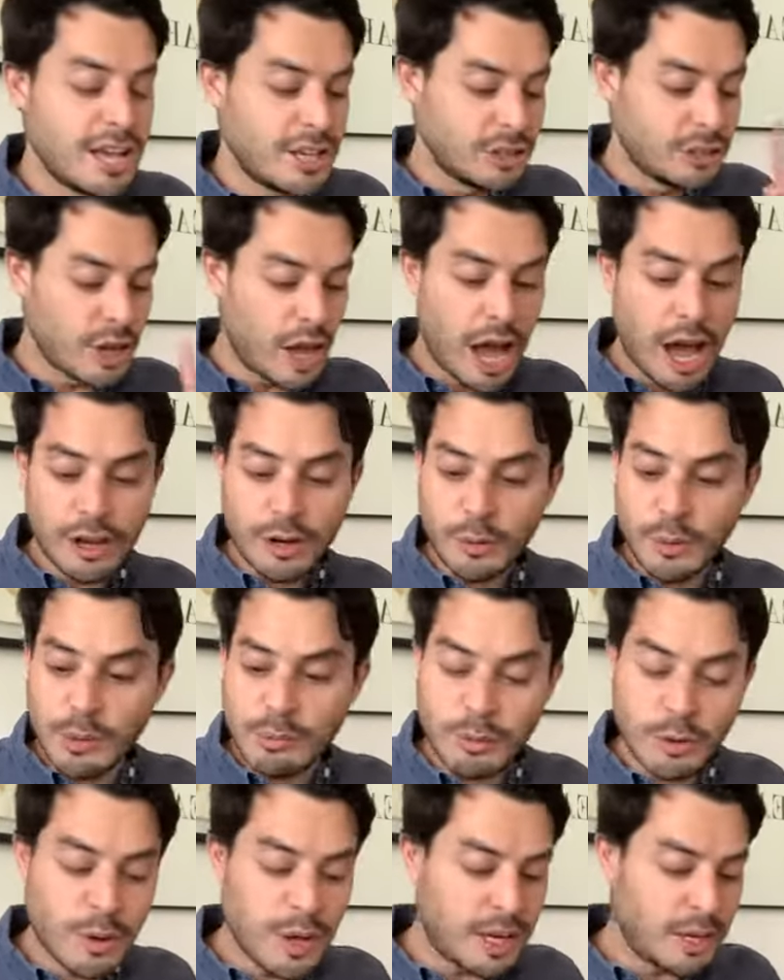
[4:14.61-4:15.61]
So how do we
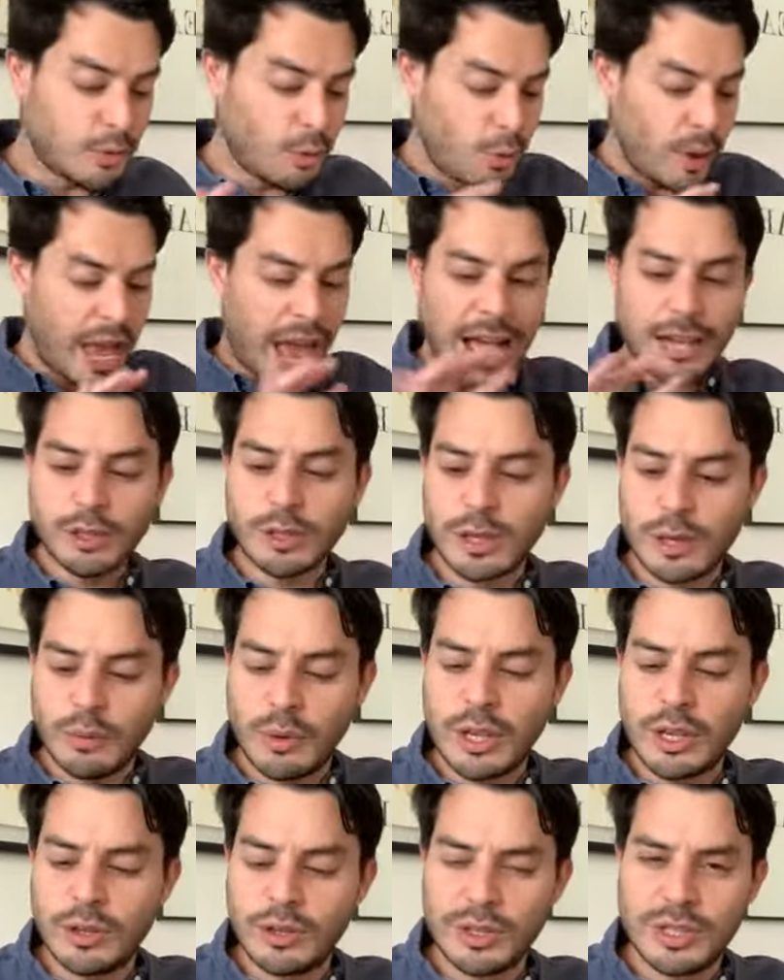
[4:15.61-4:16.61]
brew it? We
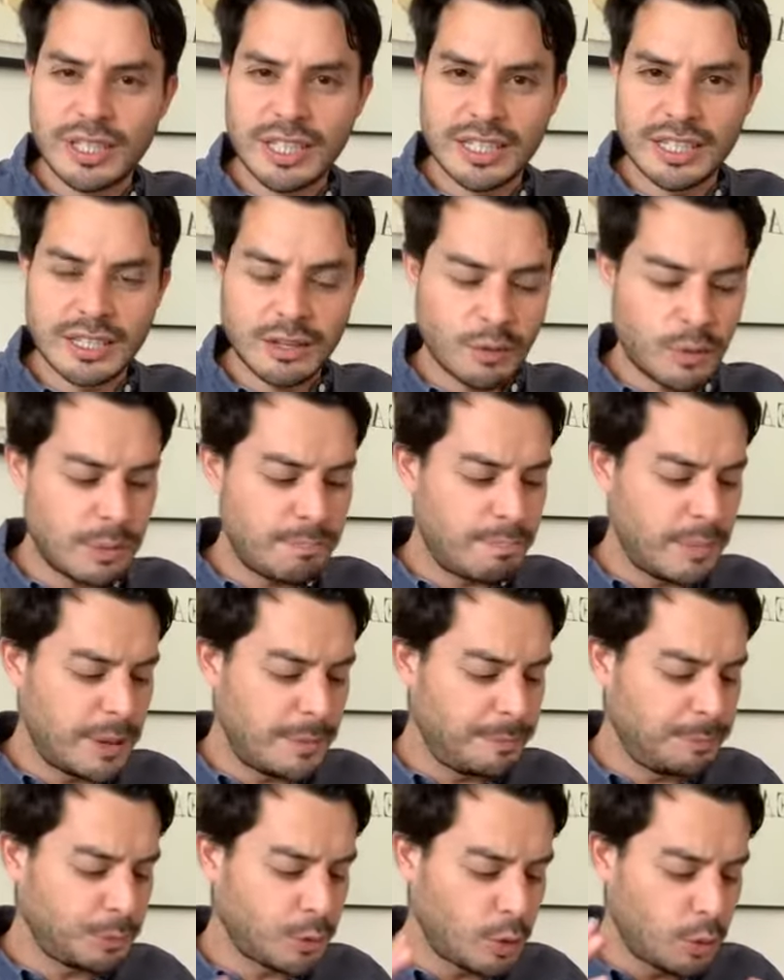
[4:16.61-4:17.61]
use this
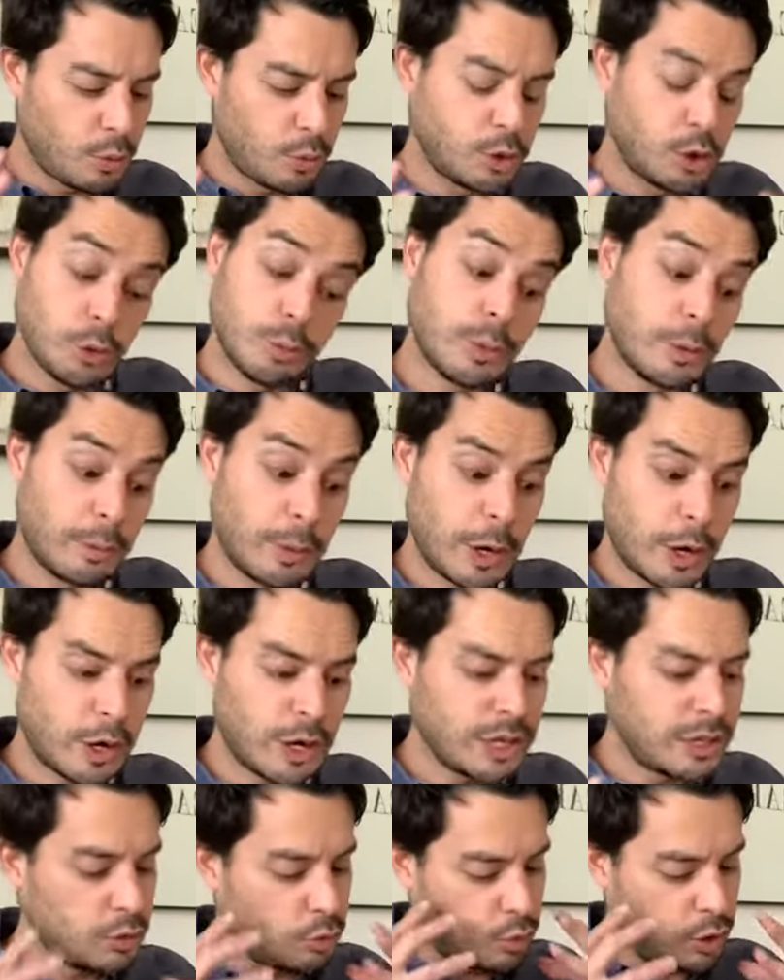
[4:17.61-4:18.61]
equipment to prepare
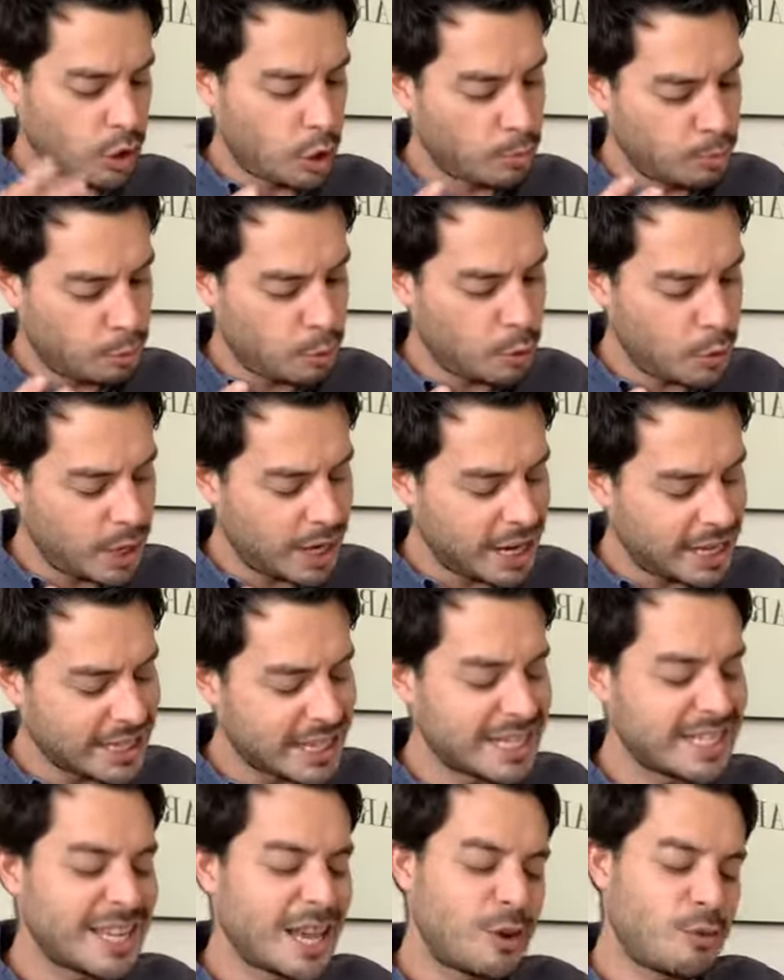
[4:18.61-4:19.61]
it. We don't brew it, as
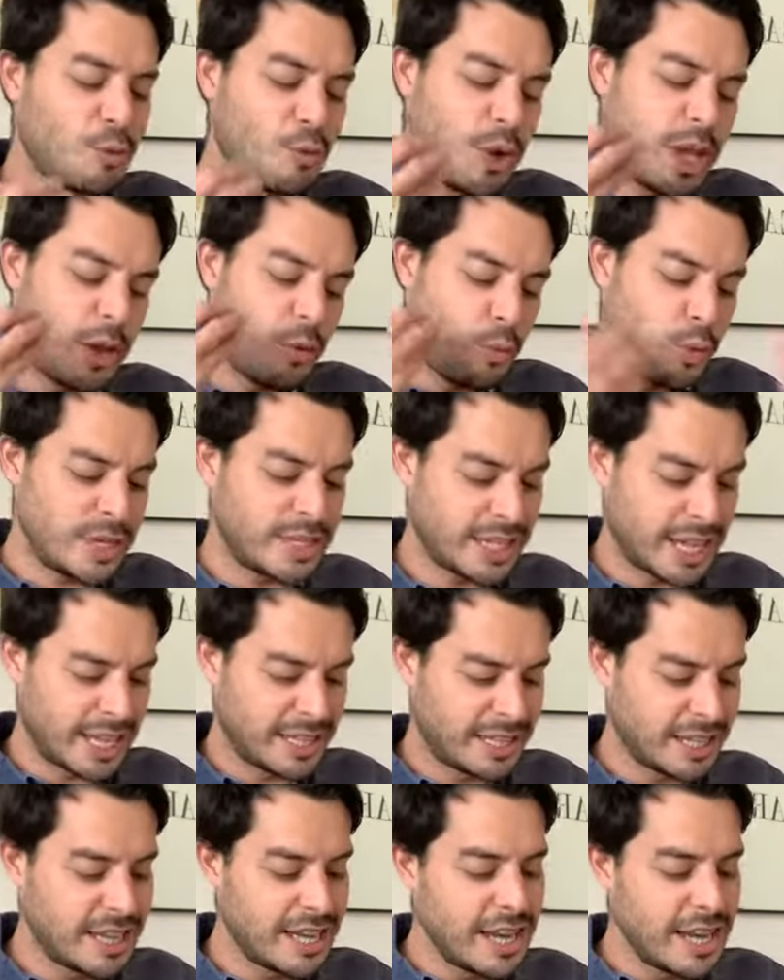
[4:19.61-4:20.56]
I said, we whisk it.